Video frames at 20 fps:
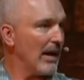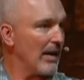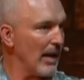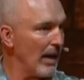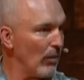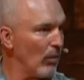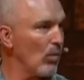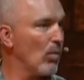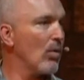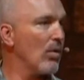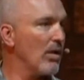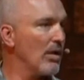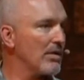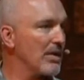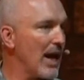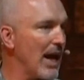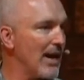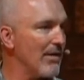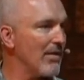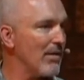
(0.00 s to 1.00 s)
The world's
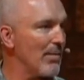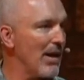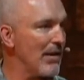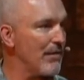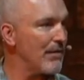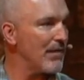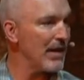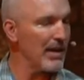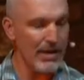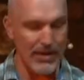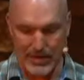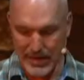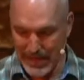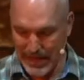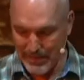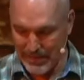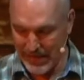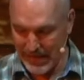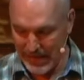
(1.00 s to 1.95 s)
kind of at my fingertips,